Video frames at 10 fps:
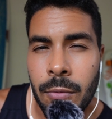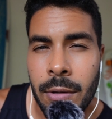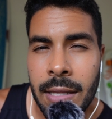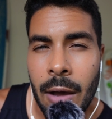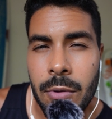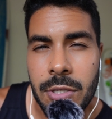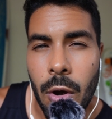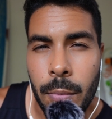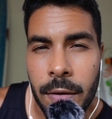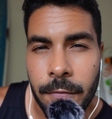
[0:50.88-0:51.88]
one that was
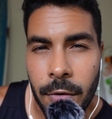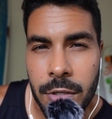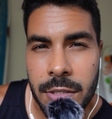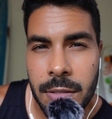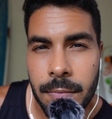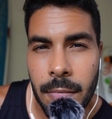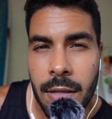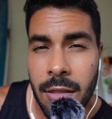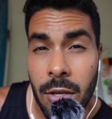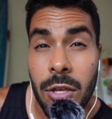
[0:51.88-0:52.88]
open first,
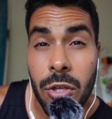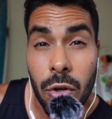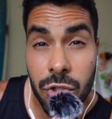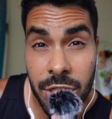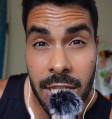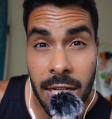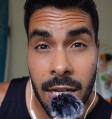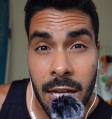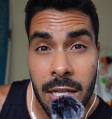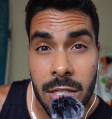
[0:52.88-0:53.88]
the
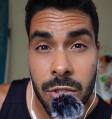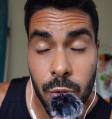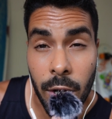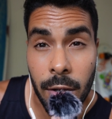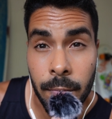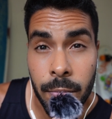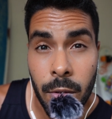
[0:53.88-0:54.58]
Yoshida Trail,